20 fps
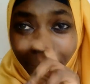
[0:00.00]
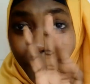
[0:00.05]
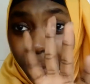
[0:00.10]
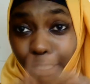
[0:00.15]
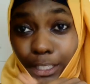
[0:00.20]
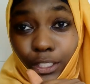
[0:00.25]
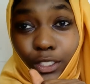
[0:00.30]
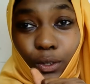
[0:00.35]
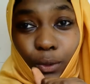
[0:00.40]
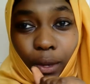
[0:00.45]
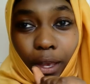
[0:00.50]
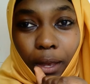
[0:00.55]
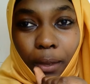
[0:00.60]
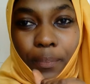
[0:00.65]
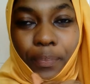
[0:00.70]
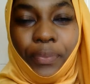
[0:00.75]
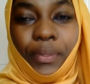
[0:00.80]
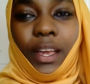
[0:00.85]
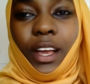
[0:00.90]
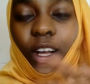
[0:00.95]
But it's
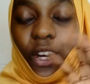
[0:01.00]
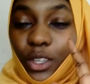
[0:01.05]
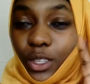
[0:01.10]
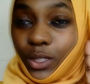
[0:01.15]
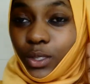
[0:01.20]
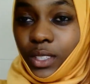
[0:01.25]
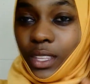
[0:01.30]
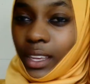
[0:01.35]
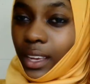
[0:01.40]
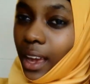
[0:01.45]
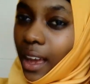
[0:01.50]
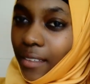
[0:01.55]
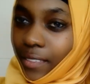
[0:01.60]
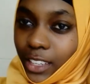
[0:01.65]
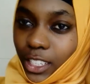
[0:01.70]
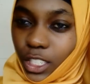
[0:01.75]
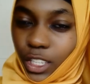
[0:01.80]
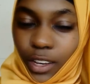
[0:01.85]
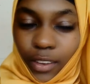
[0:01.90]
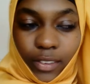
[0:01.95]
okay, because they
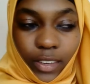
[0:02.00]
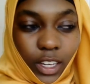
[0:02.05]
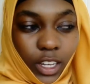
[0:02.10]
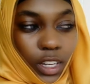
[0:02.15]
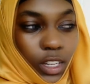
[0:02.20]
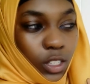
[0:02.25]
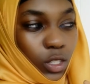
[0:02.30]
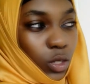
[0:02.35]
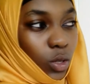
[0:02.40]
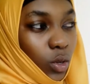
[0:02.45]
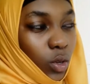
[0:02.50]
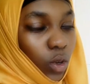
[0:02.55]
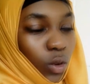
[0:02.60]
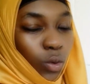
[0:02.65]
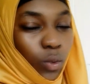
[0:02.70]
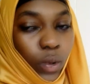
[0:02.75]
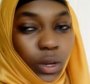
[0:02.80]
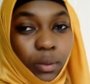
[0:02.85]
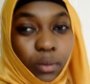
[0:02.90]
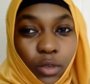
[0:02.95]
have a Java here, so
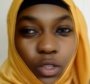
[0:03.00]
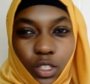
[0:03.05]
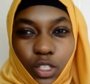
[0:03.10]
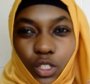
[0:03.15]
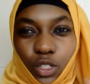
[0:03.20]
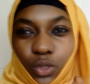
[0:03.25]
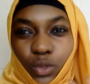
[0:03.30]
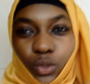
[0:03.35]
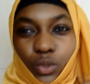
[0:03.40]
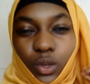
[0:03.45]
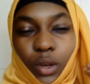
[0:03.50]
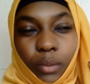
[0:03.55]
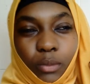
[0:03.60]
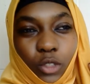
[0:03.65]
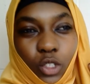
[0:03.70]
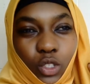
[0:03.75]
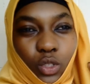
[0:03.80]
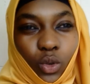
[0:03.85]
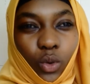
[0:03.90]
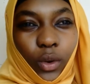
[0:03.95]
what I'm going to do,
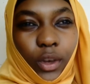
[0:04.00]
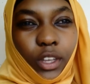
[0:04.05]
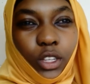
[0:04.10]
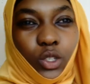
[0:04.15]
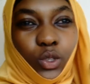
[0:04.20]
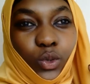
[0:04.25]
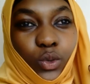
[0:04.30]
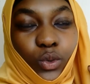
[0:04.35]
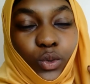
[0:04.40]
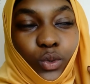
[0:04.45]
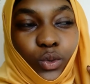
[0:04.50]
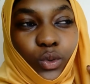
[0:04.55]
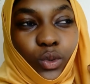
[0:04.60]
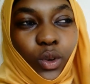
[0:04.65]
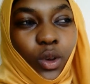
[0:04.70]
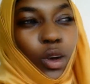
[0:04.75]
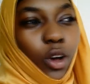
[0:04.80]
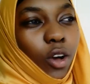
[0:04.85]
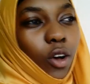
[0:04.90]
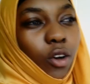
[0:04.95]
I'm just going to
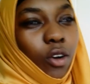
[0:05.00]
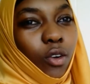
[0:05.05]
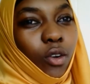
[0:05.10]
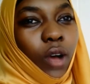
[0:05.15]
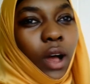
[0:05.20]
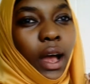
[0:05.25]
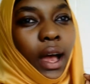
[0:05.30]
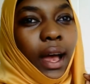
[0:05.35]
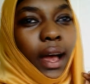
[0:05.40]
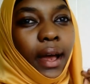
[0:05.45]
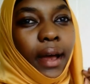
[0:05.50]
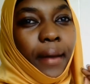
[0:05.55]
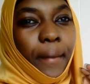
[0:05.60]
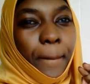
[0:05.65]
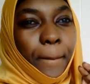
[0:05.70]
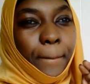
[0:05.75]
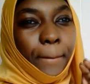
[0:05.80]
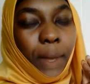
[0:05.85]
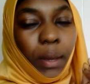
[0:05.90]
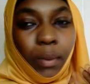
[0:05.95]
go,
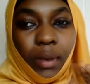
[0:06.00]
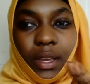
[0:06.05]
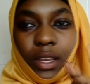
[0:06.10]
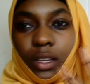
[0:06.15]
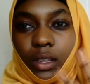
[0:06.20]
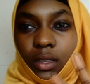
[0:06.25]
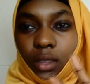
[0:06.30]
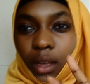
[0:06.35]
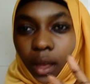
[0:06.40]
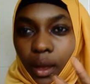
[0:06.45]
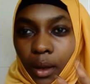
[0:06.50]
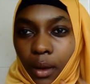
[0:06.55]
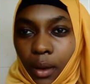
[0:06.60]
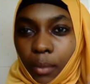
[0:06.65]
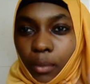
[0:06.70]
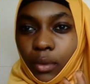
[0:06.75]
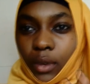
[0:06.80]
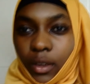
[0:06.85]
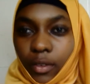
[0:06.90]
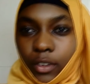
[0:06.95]
maybe
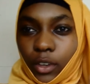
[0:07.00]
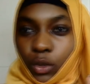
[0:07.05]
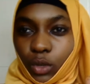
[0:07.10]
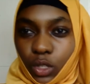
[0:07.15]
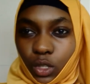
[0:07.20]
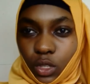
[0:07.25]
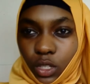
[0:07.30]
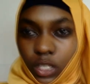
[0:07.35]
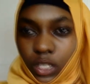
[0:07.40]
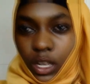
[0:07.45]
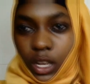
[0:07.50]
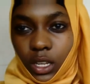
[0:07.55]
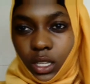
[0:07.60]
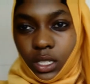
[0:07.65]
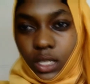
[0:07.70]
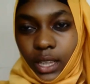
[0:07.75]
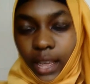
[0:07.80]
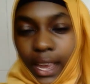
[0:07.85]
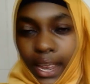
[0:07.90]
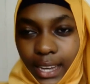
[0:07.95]
I'm even going to
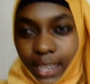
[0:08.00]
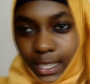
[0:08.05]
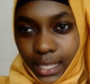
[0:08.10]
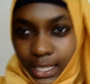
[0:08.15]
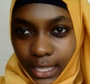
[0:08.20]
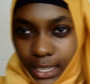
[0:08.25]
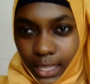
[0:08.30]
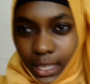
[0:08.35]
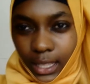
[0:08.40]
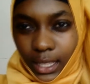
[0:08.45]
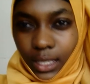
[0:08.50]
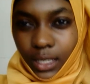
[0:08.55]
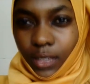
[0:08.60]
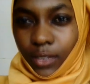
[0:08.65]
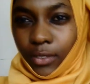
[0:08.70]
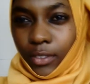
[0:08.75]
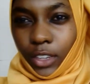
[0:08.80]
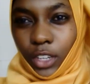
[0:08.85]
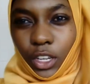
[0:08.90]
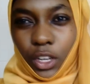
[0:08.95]
start editing
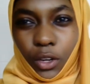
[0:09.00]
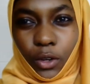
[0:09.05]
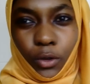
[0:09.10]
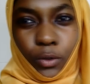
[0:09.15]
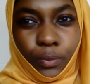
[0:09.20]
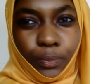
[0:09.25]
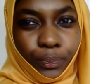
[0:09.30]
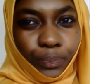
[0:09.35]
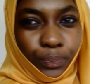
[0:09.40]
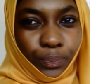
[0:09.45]
this video,